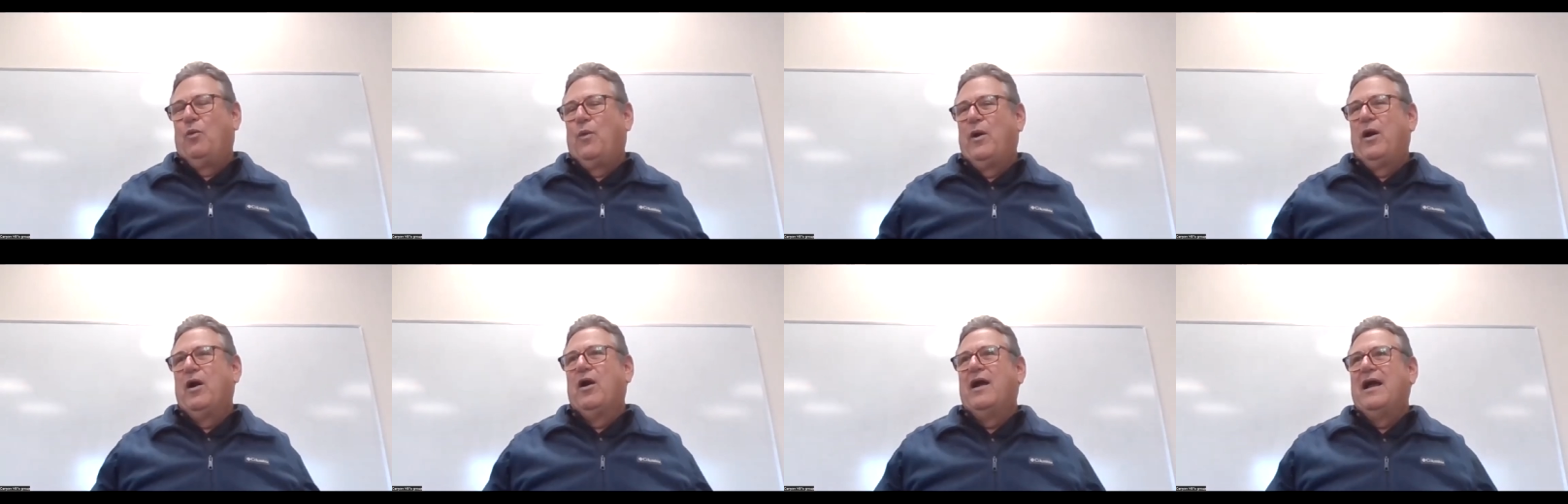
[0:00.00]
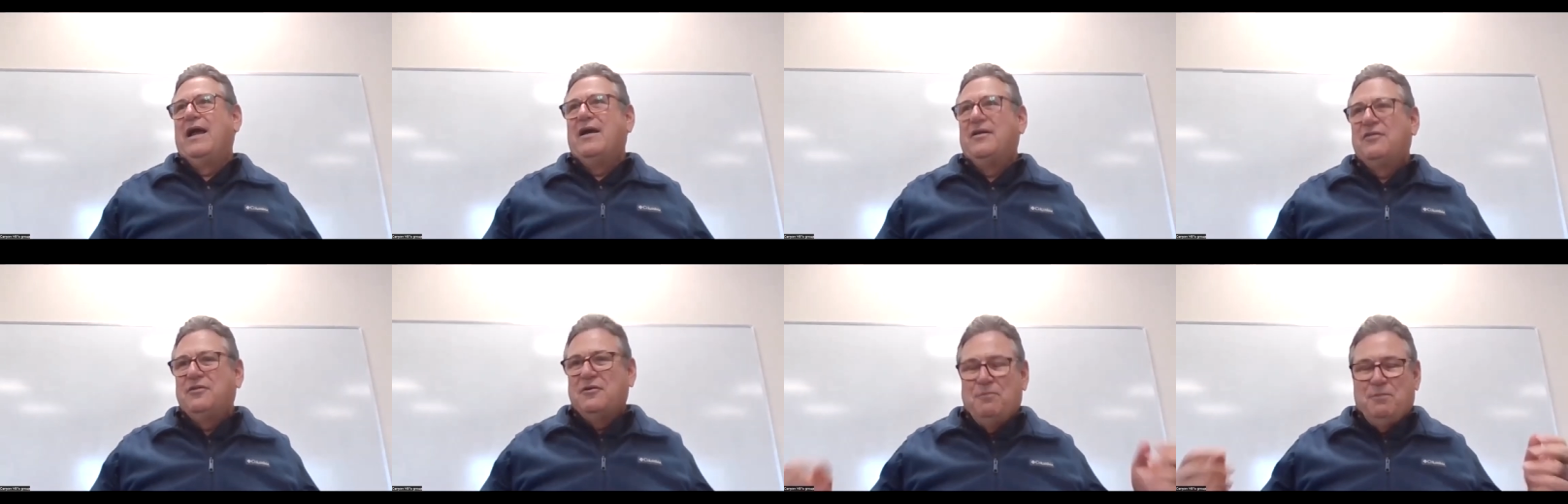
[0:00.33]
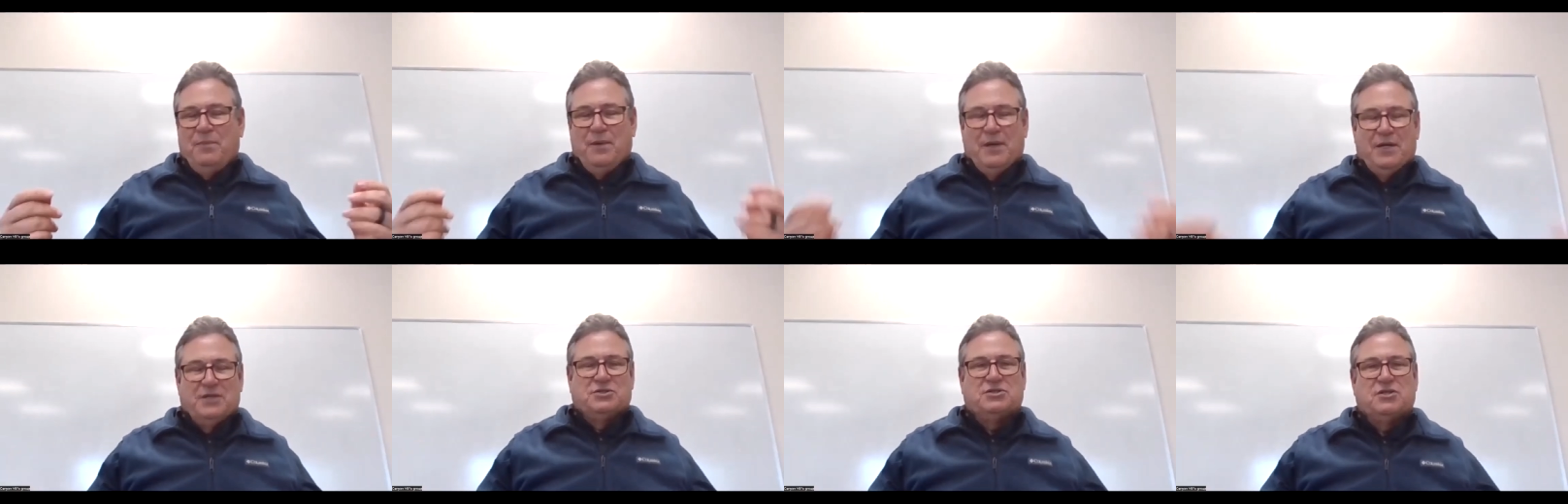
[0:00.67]
We're in the
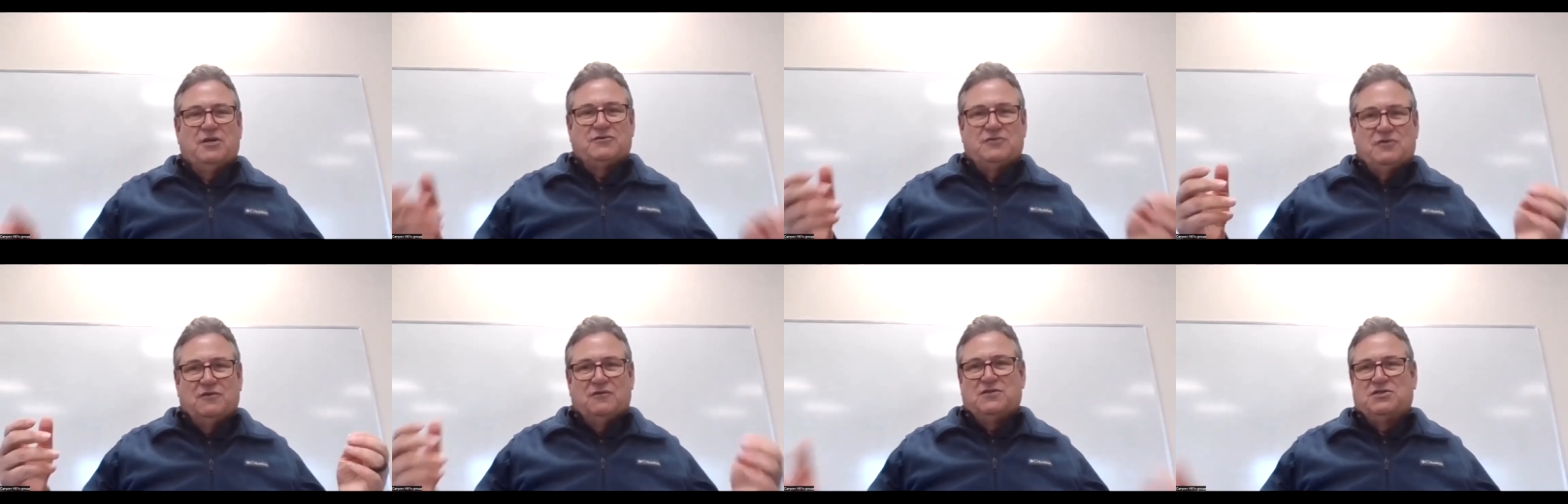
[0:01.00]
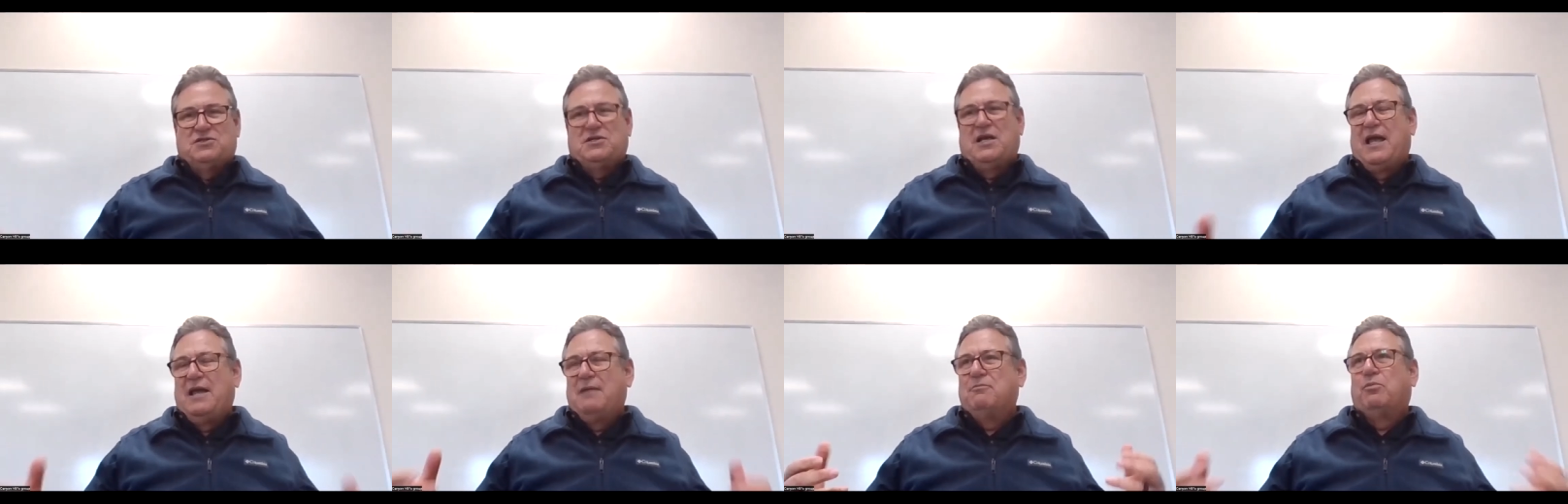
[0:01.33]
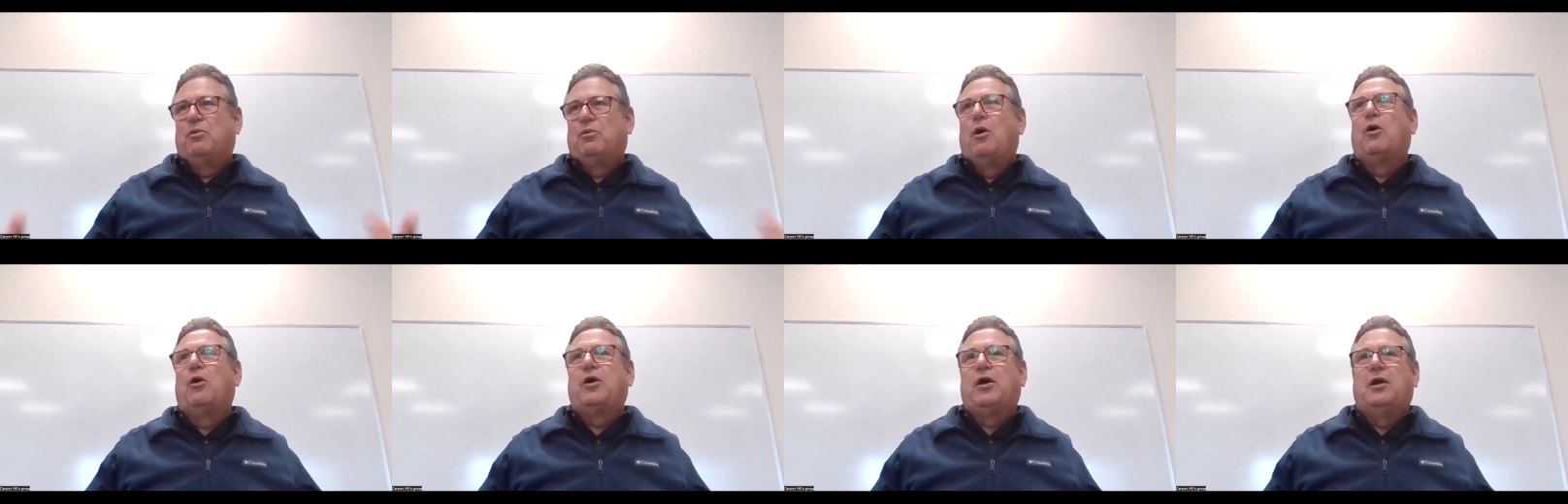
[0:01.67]
business of seeing
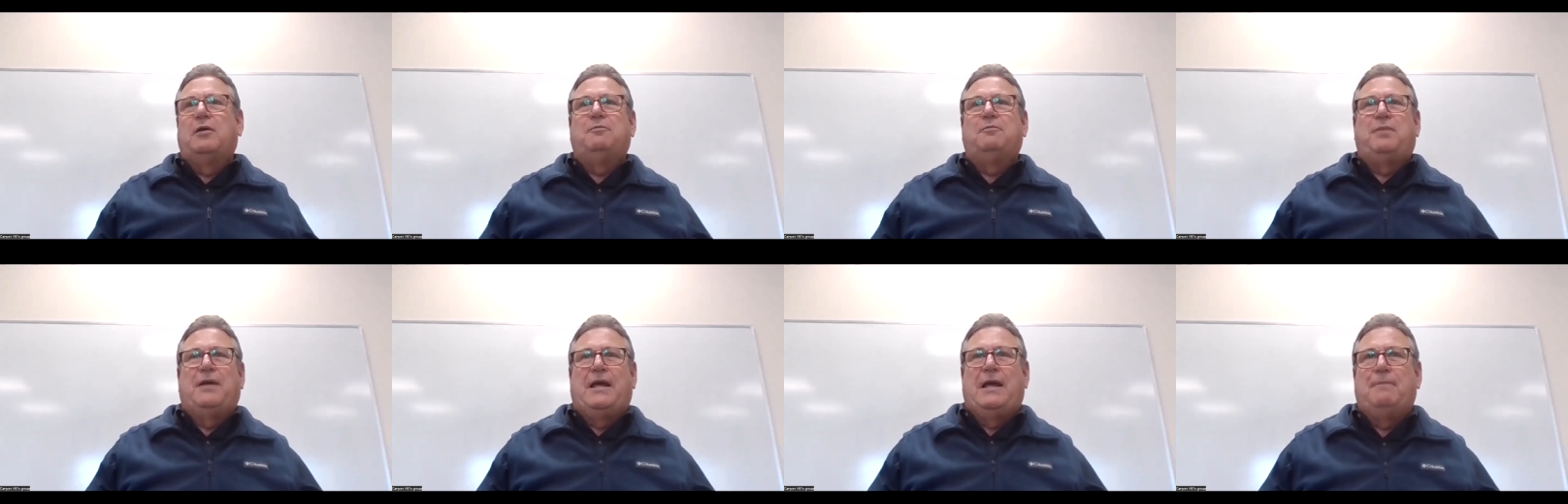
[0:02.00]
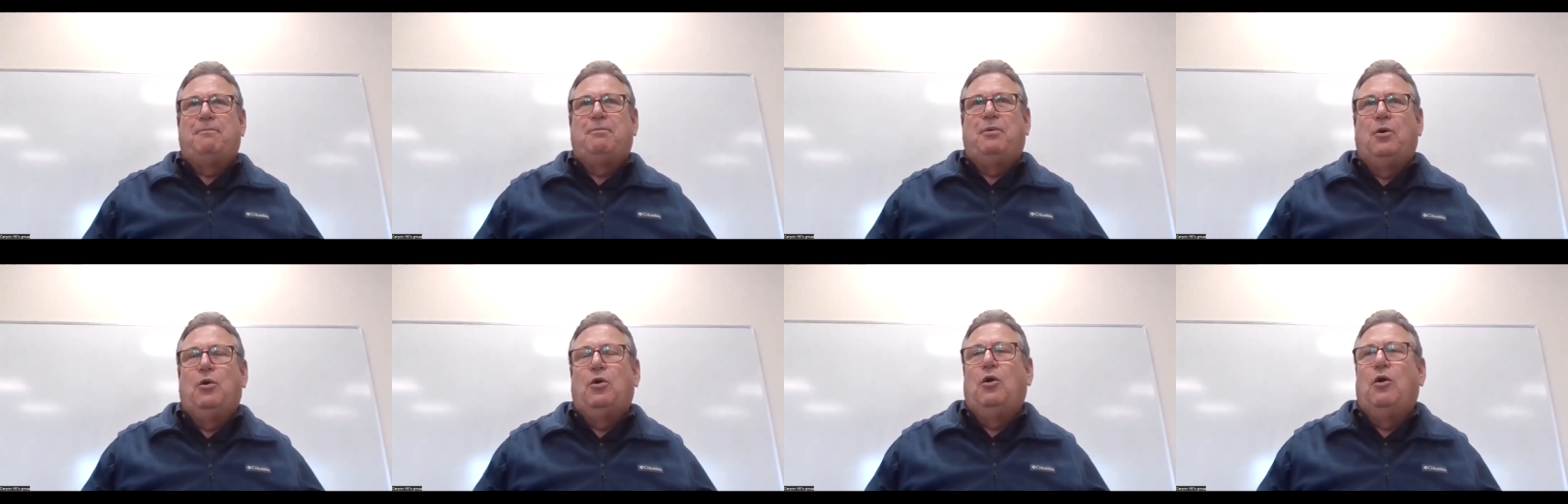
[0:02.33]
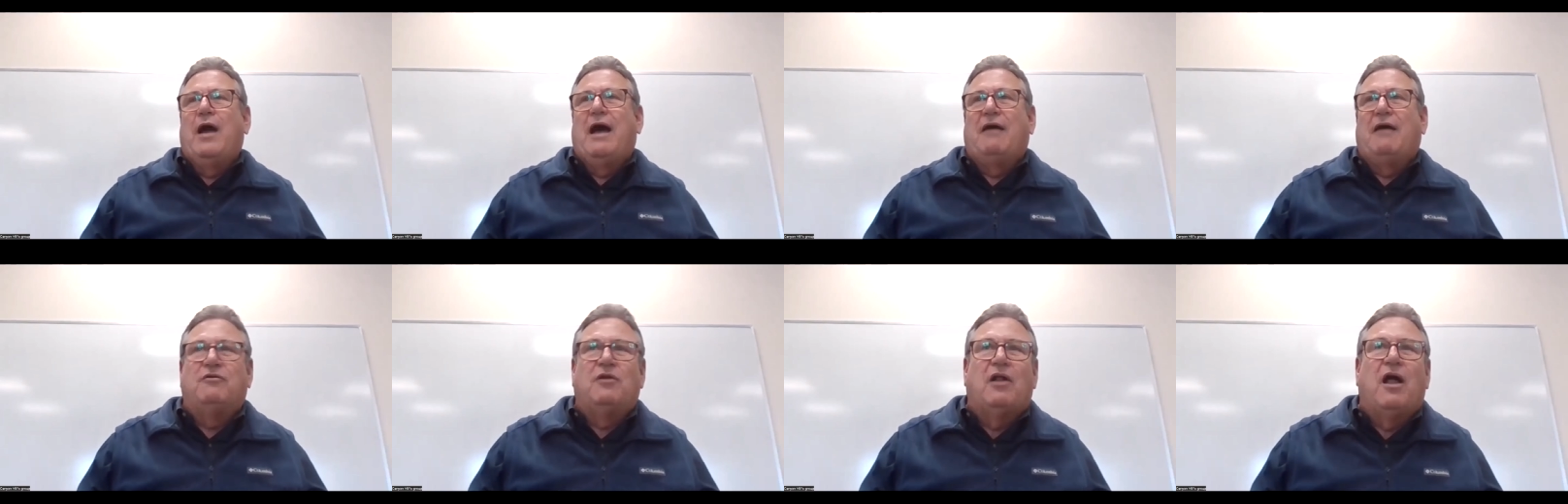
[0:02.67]
broken people who
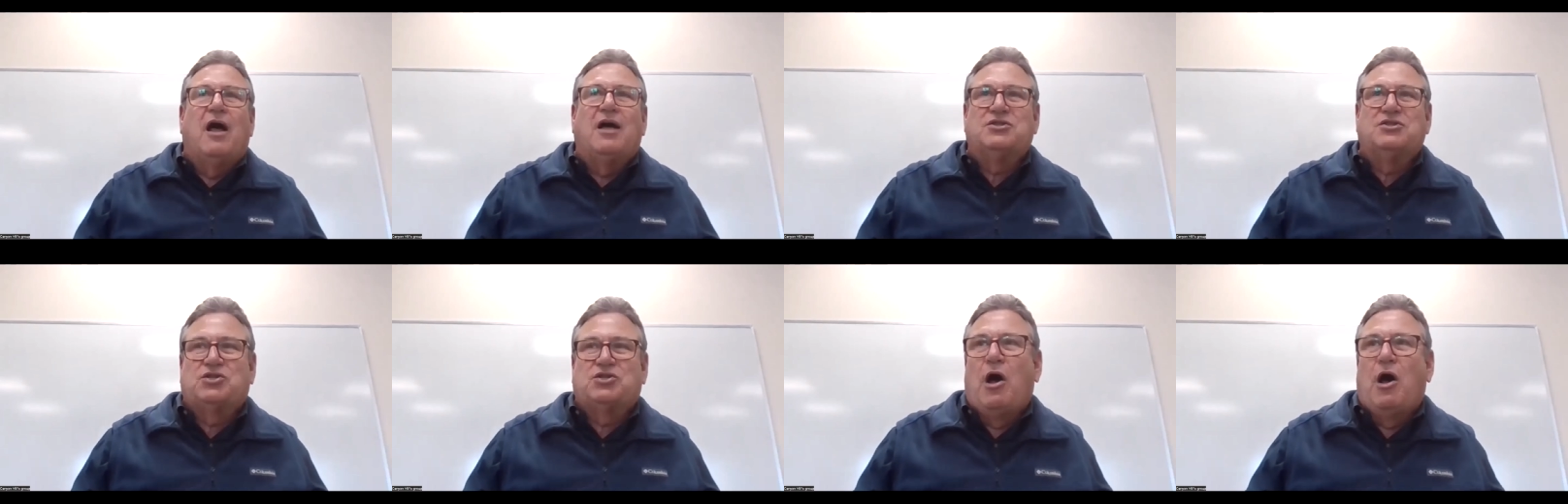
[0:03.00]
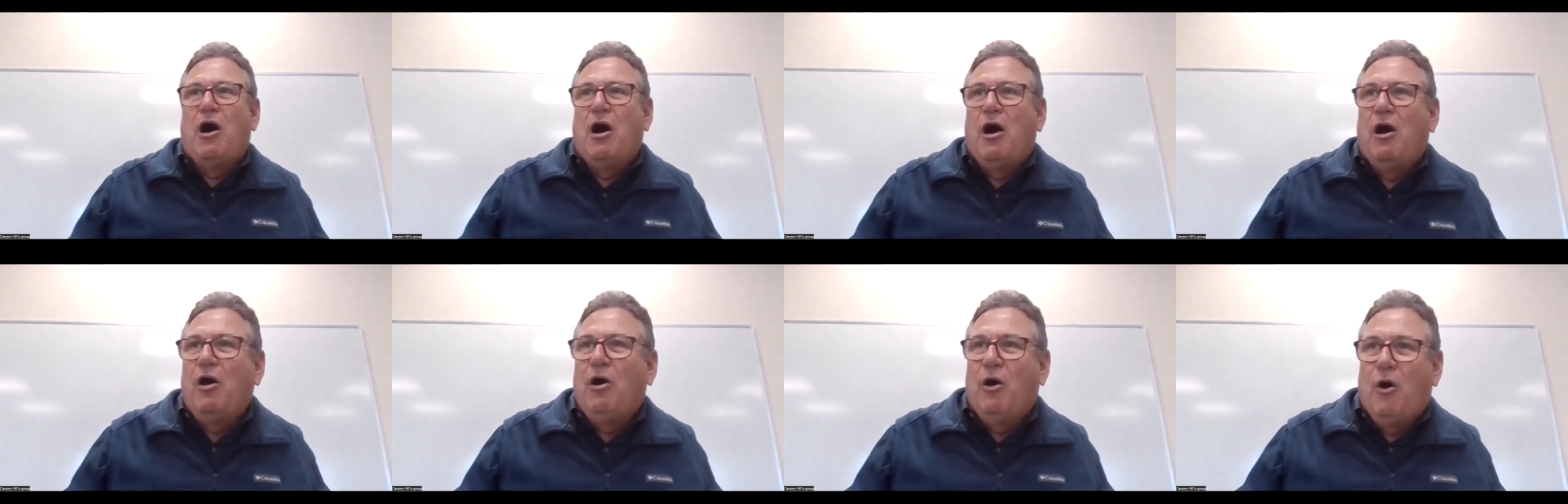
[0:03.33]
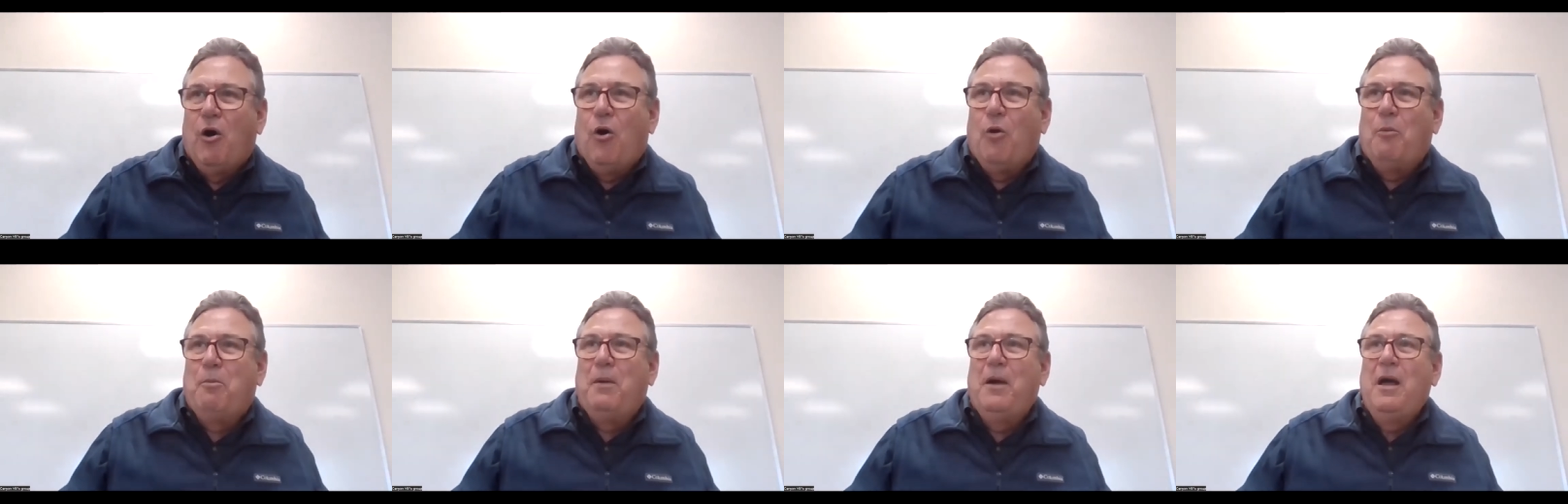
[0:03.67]
have lost all
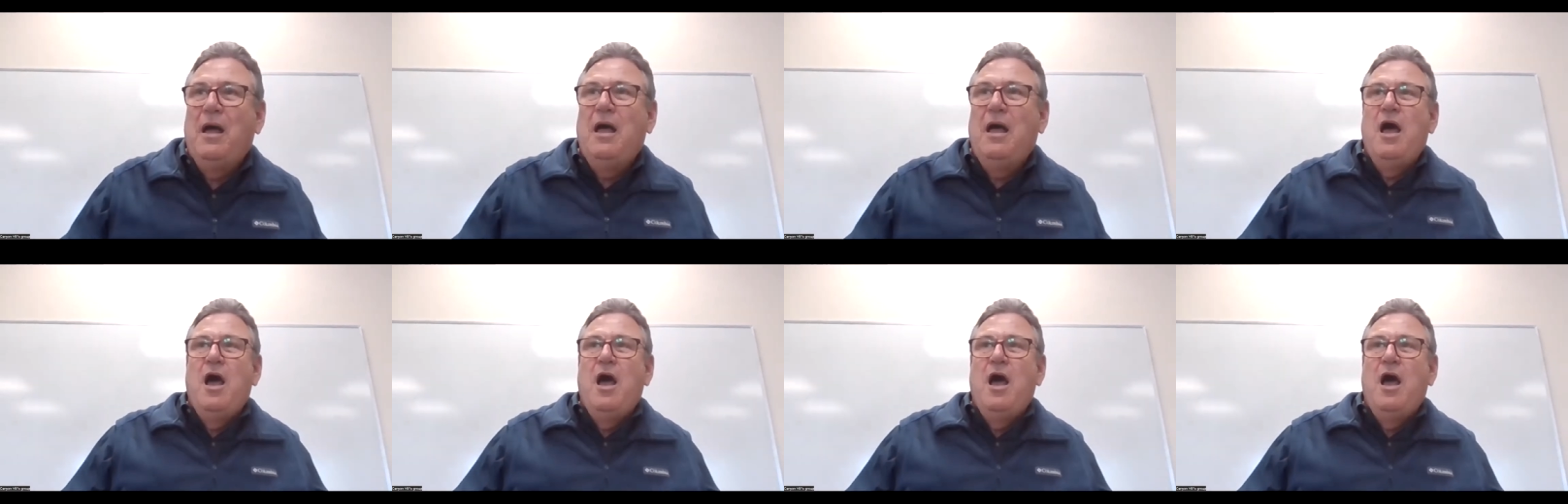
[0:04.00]
hope